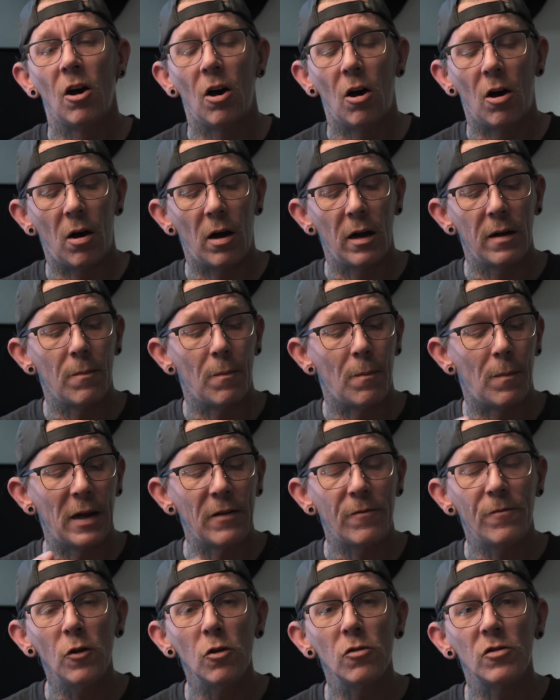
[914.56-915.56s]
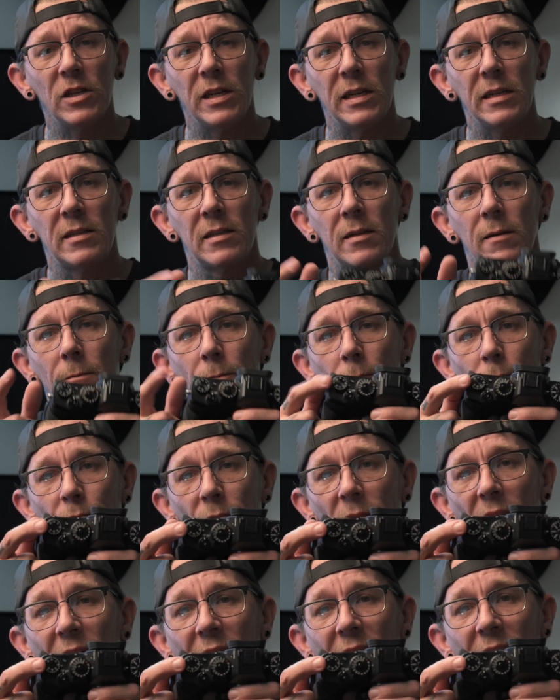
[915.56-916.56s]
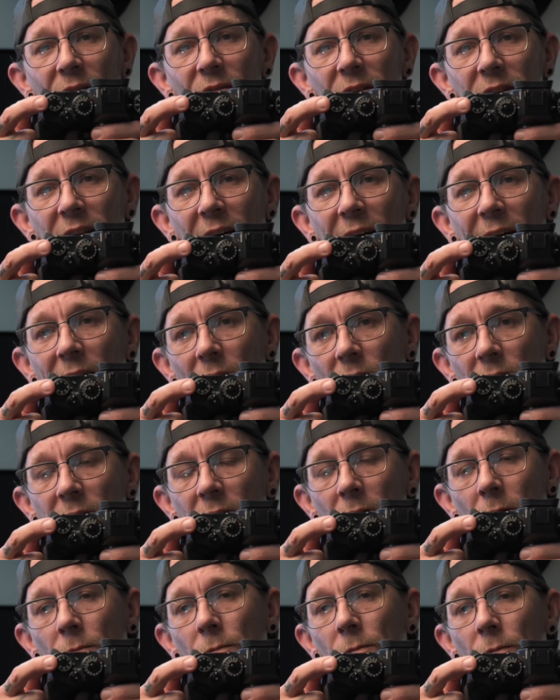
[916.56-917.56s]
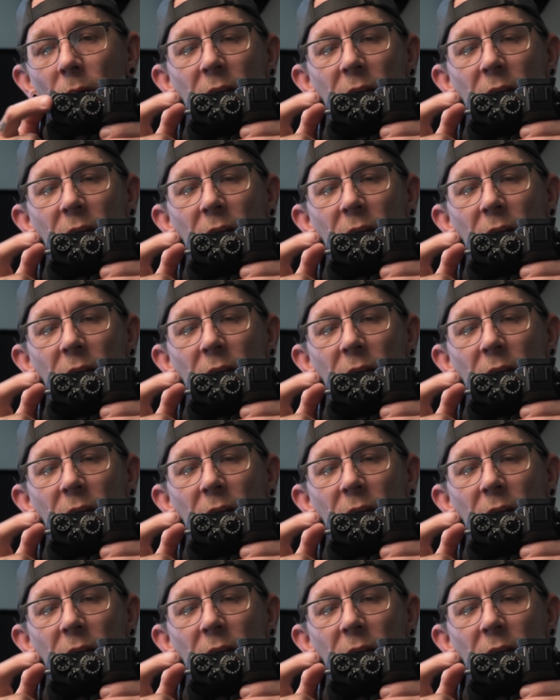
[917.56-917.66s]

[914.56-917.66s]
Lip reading: On my Fujis, I have a dial here.